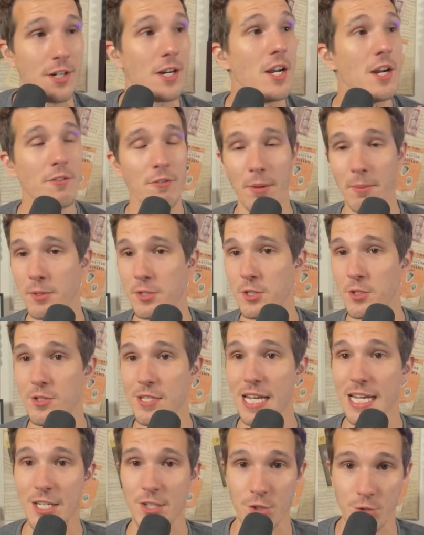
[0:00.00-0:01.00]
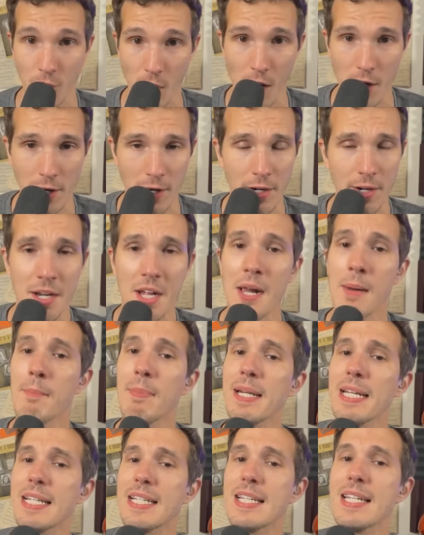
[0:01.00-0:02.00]
Rome Odunze is stronger. But
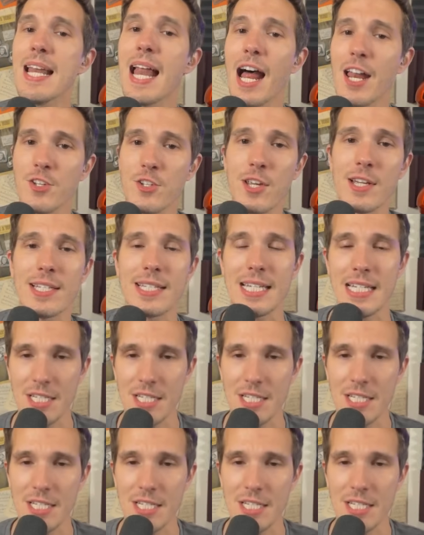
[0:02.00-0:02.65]
it's not just his